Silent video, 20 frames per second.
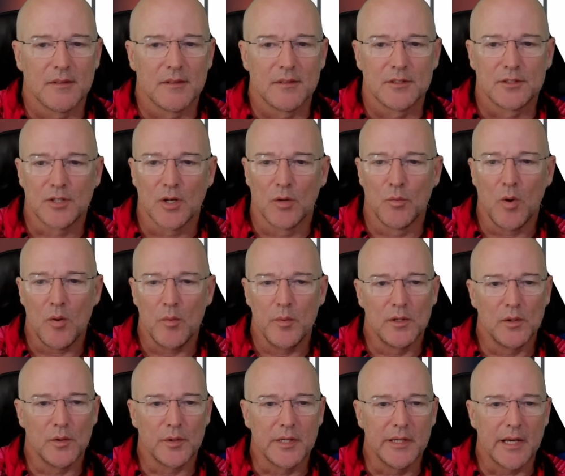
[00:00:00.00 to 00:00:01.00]
So what we're
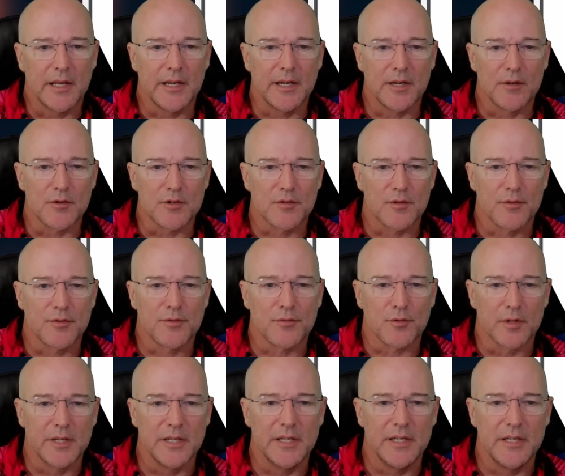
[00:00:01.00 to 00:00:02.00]
looking at here is
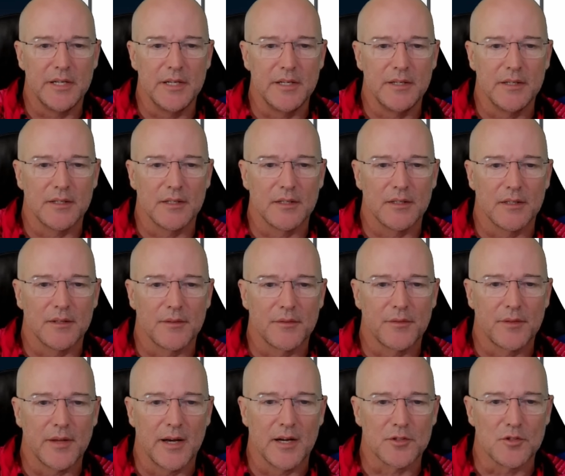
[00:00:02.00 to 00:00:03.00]
three
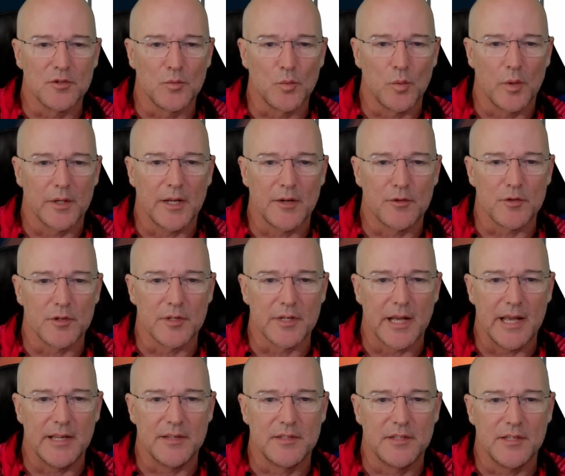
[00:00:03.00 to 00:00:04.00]
thousand one hundred
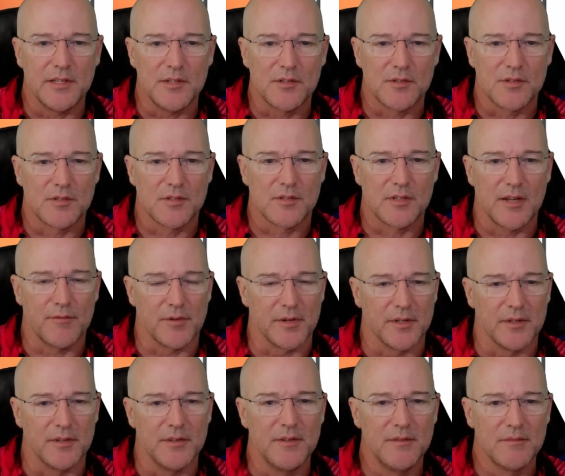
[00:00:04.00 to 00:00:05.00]

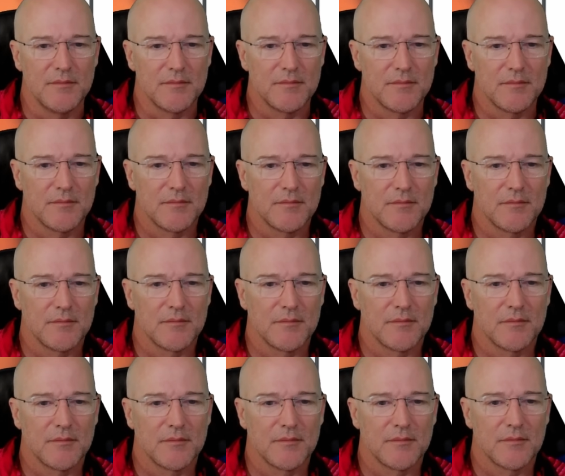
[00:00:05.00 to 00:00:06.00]
eighty-seven
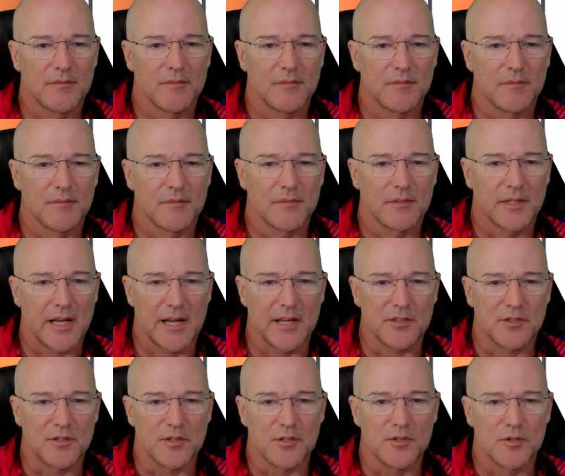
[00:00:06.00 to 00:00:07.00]

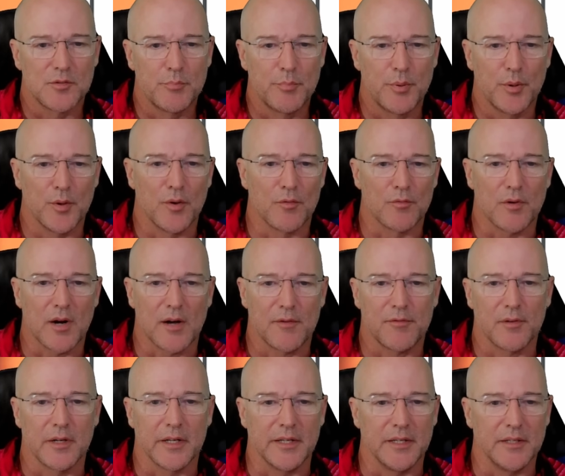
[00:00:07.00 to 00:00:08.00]
cases per
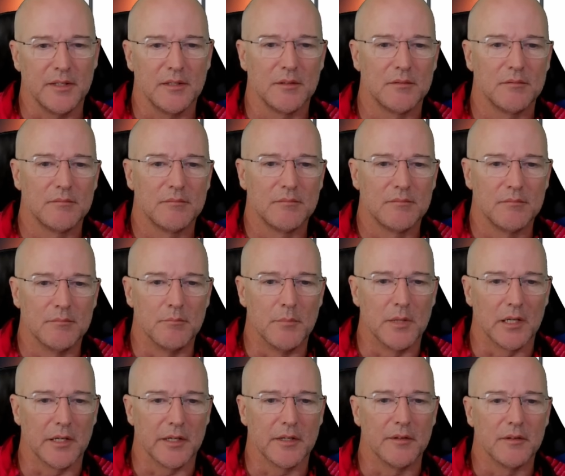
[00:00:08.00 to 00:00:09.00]
roughly
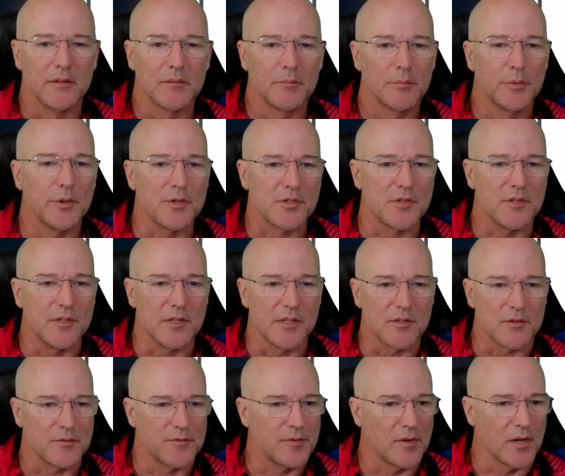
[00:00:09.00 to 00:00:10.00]
million person
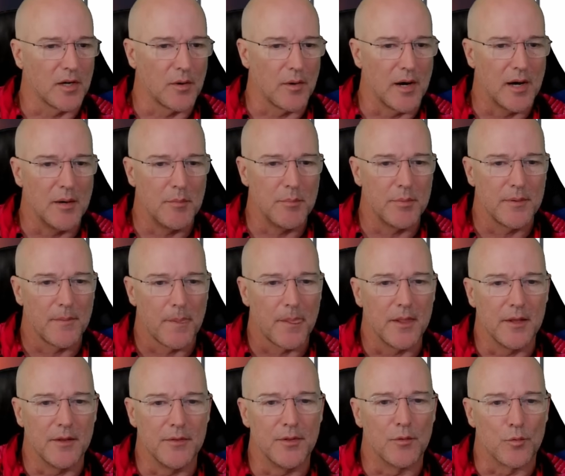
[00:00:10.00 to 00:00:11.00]
years of follow-up
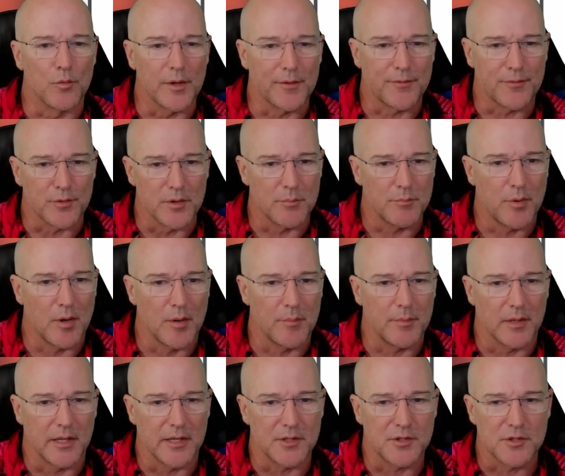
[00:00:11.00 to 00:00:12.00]
in the referent
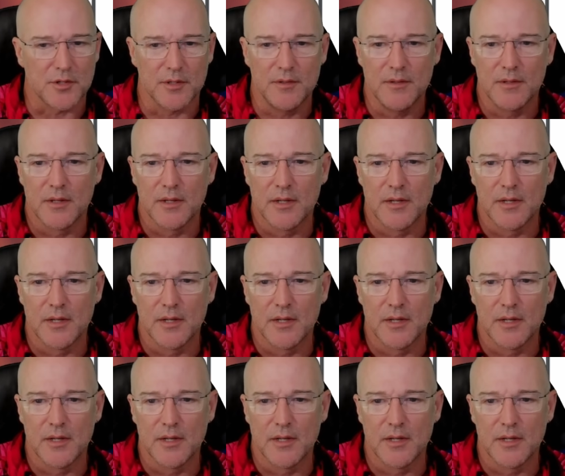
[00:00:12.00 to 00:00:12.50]
population.